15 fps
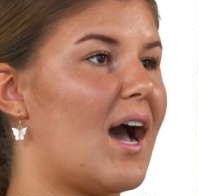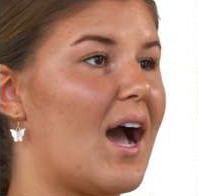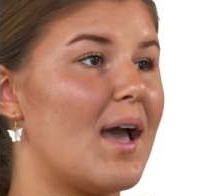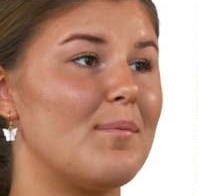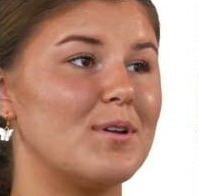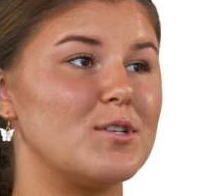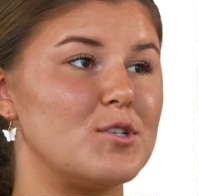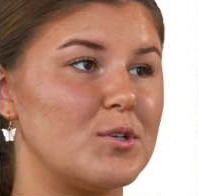
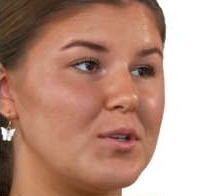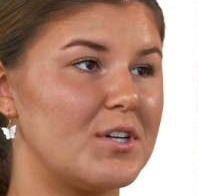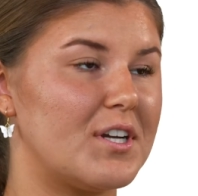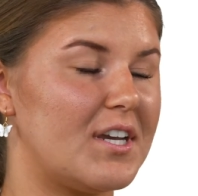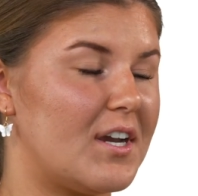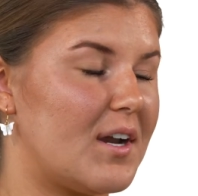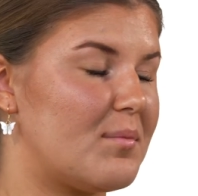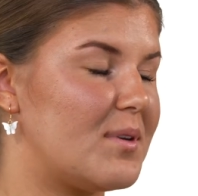I'm a
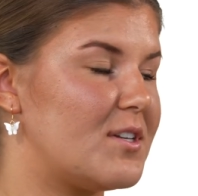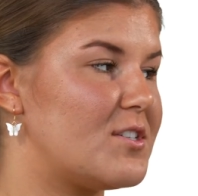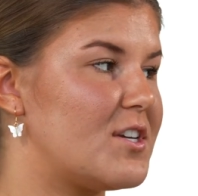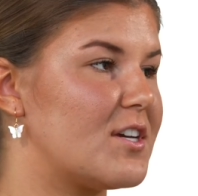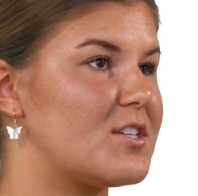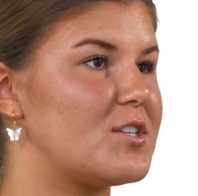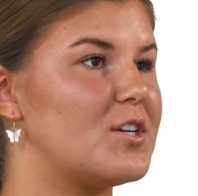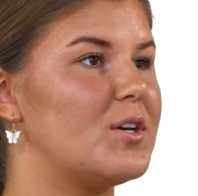junior here at B
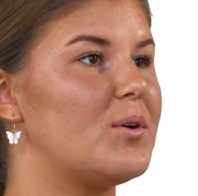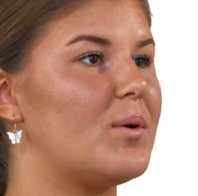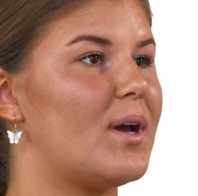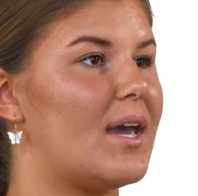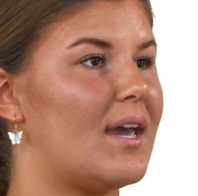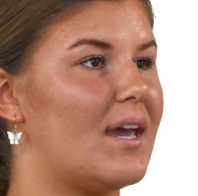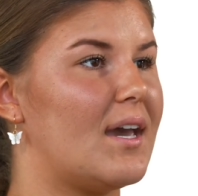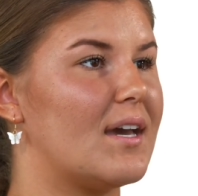G S U,
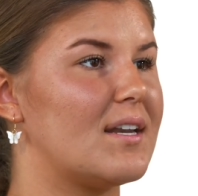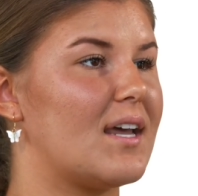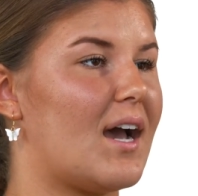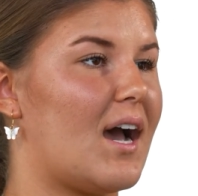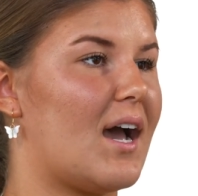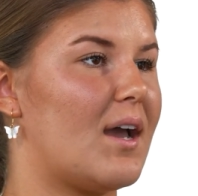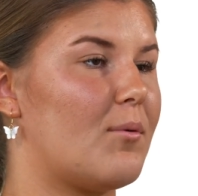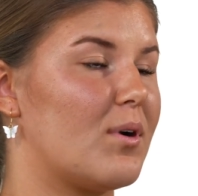and
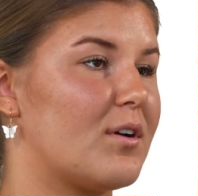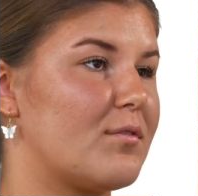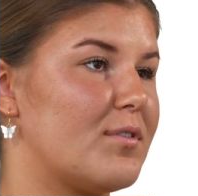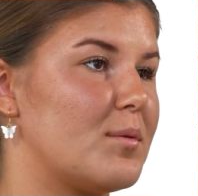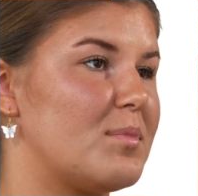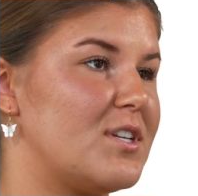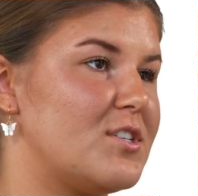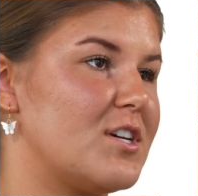I work
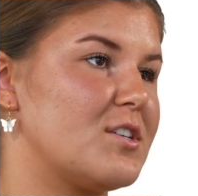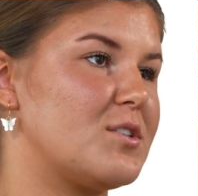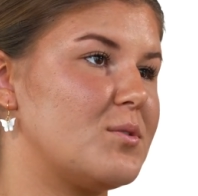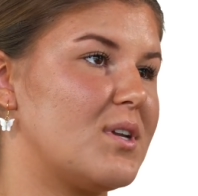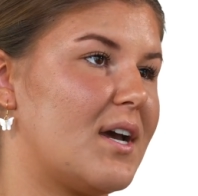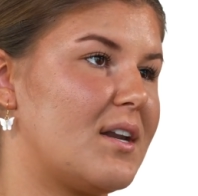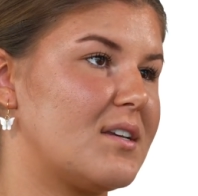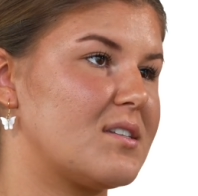for B G S
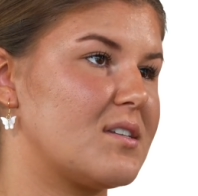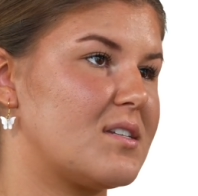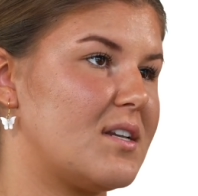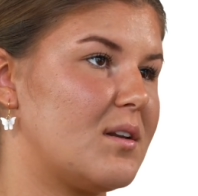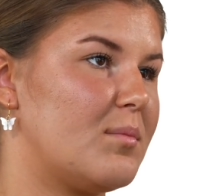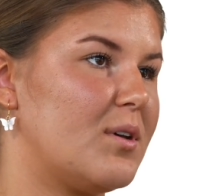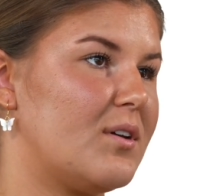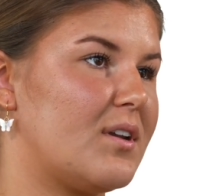U Dining
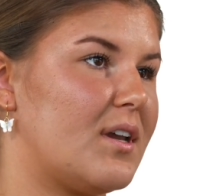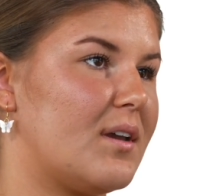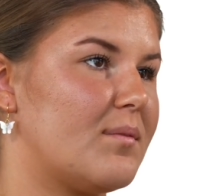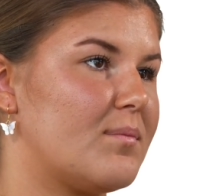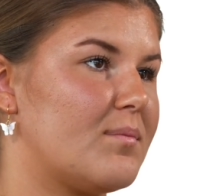Sustainability.